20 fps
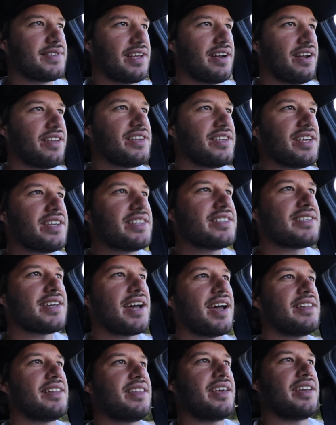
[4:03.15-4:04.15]
And on the
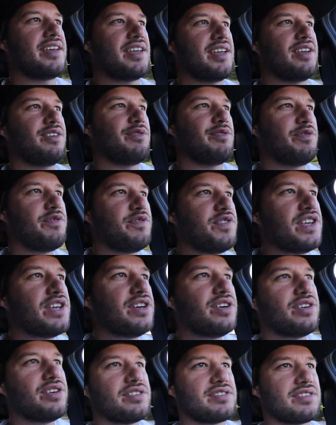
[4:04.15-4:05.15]
inside, like, it
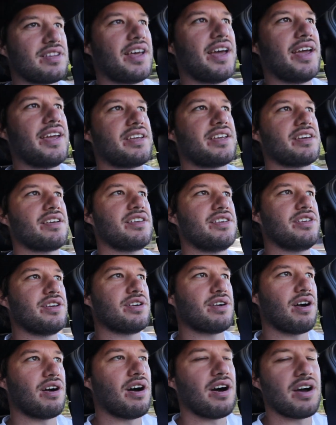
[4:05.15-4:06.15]
feels like
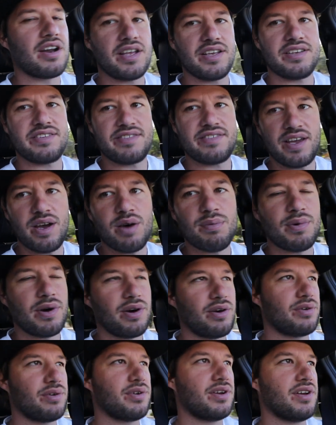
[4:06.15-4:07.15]
you're on a
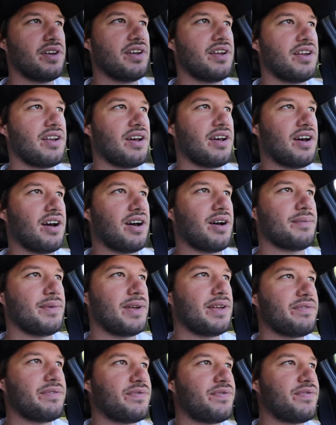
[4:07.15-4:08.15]
sailboat.
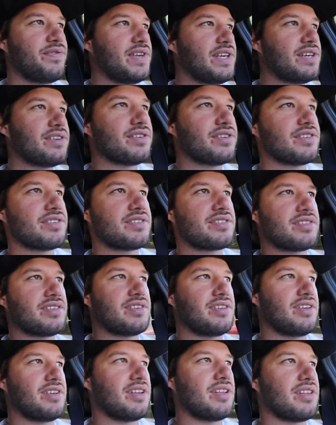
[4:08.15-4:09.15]
It feels
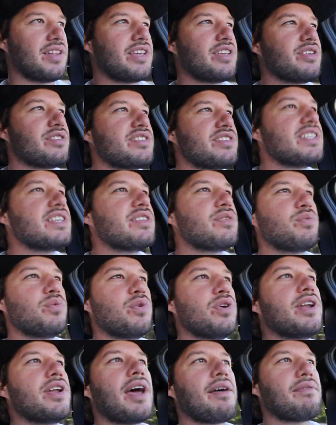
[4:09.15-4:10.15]
like you see the
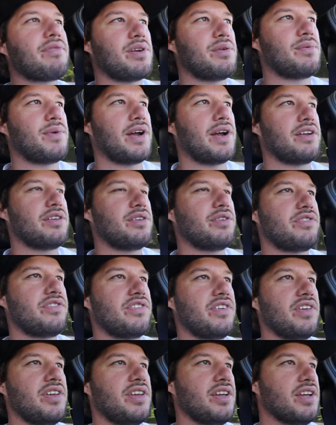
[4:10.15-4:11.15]
wood everywhere. You
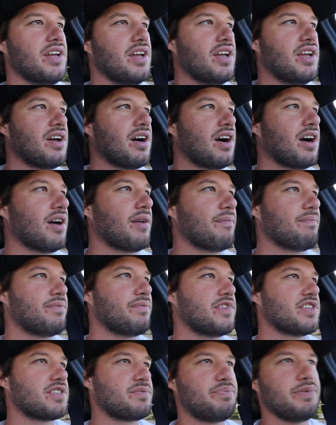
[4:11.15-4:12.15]
see
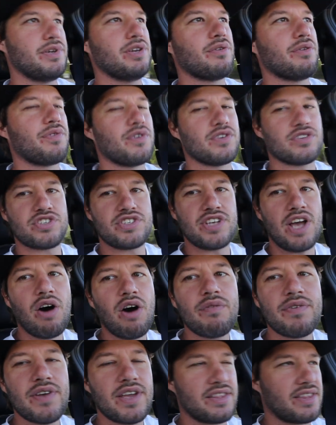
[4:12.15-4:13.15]
this beautiful
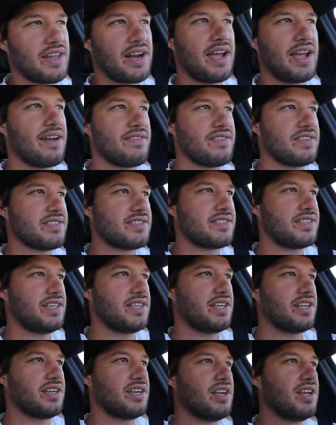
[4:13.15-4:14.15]
shelving that I haven't
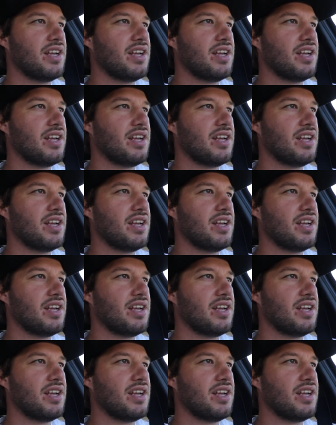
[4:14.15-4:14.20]
seen.